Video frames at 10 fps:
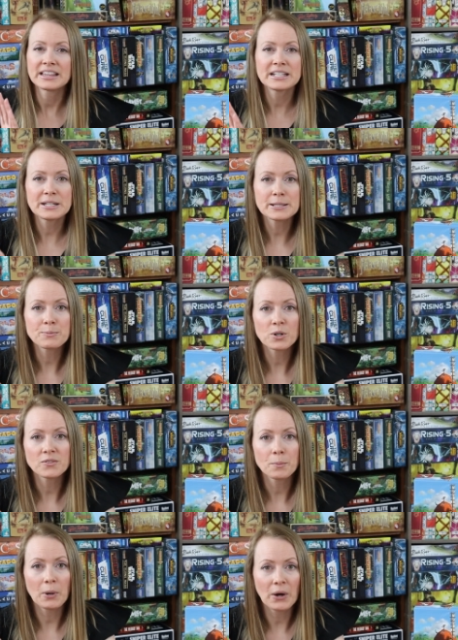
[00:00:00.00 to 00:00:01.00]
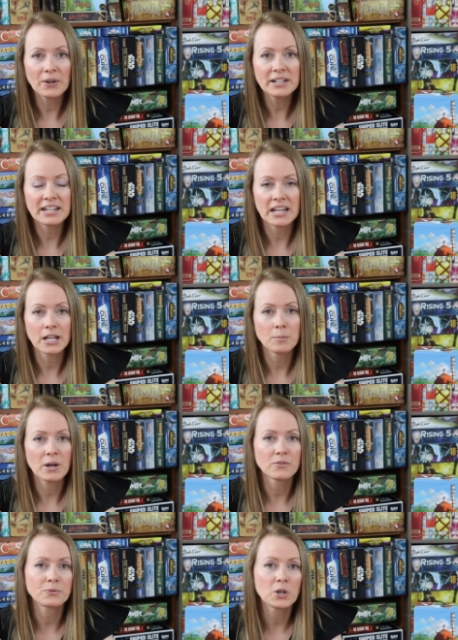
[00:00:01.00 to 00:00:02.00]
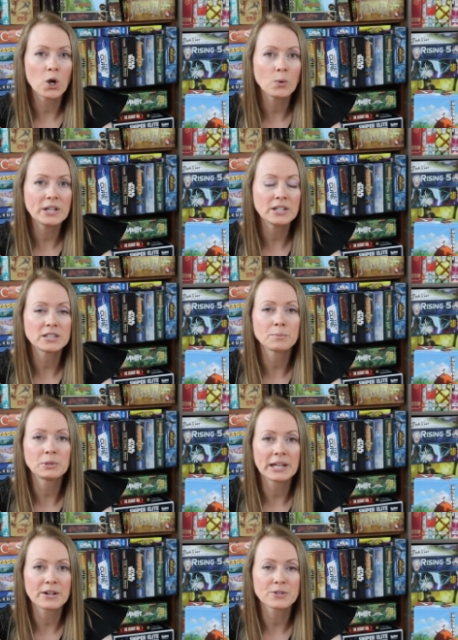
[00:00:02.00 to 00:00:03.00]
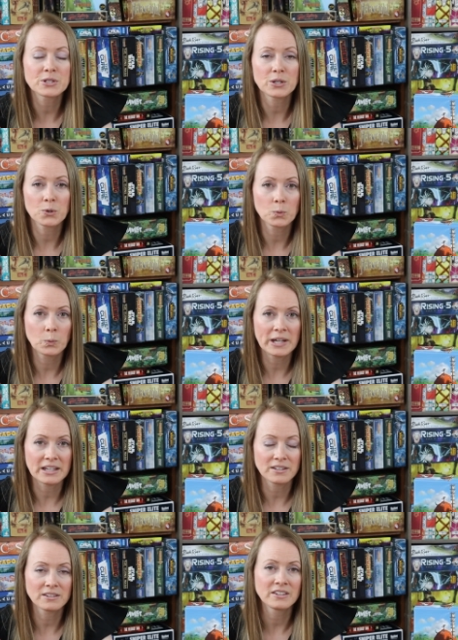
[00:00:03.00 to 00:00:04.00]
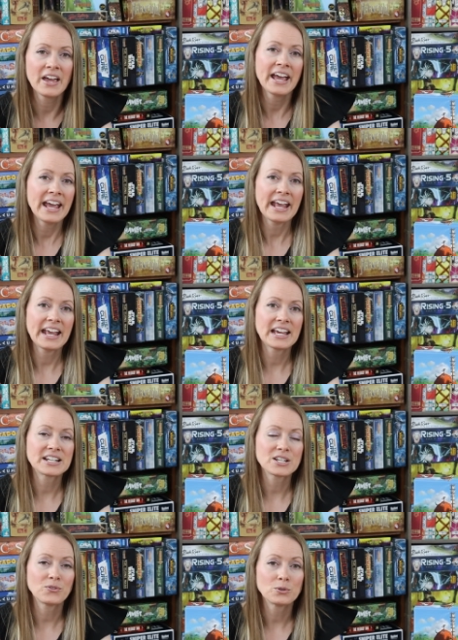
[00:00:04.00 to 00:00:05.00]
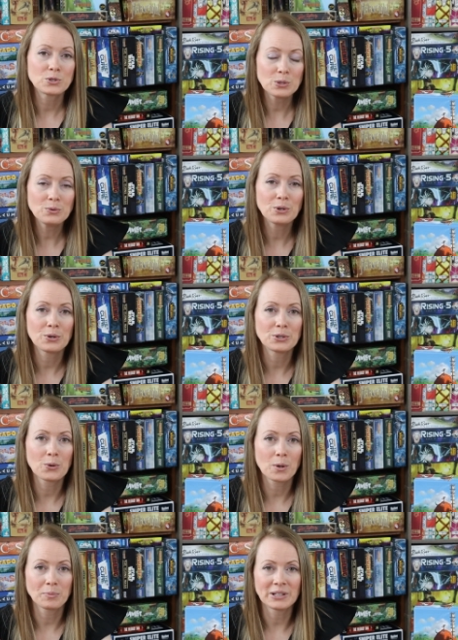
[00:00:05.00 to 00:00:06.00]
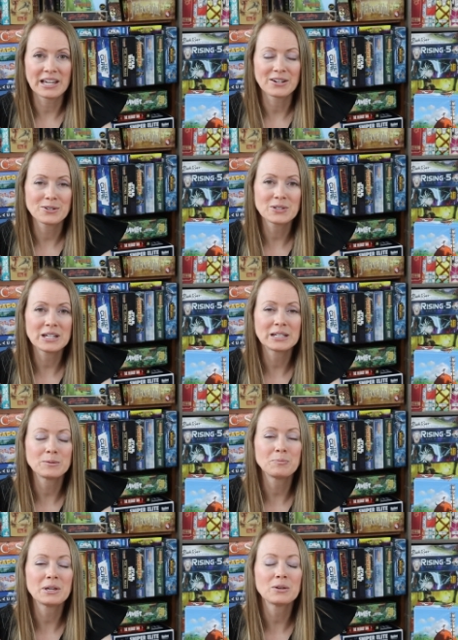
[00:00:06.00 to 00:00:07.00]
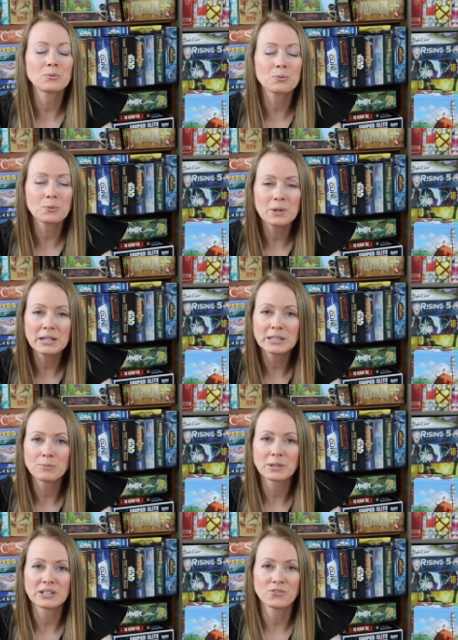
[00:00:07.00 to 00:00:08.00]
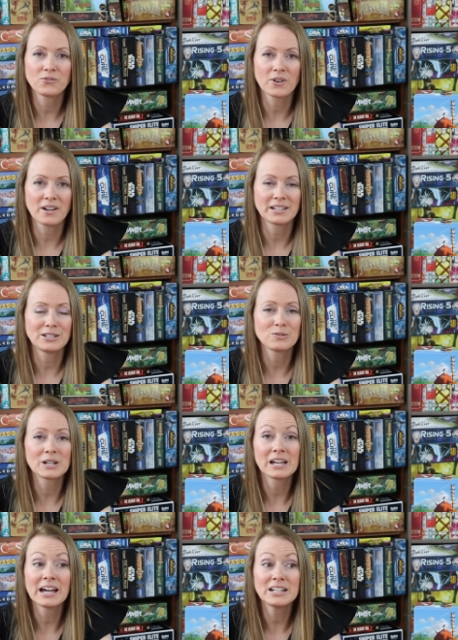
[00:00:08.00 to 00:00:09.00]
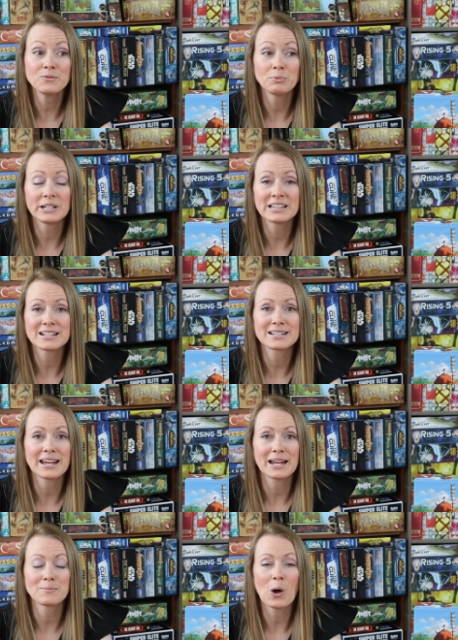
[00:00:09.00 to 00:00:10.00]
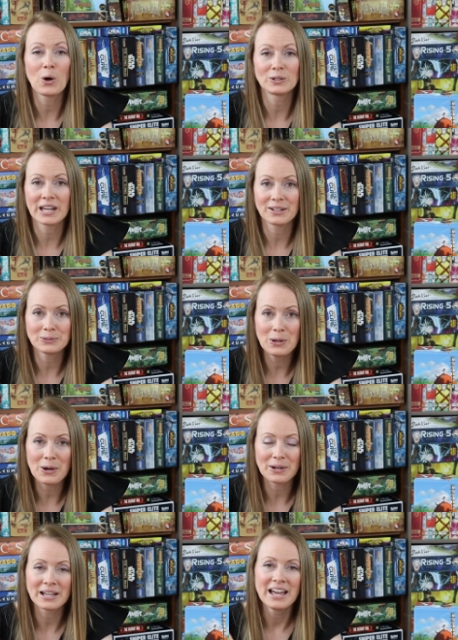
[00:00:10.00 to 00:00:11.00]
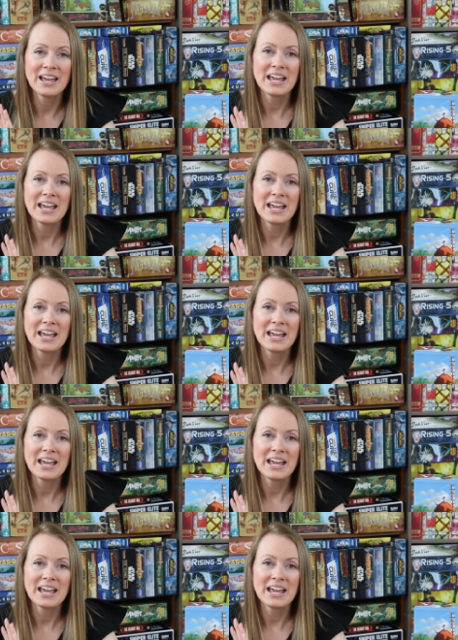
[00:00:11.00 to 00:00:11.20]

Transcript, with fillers: This is more of a party game of knowing the players that you're with. And if you do know your players, it can be really, really fun, and you can kind of play this game all night long.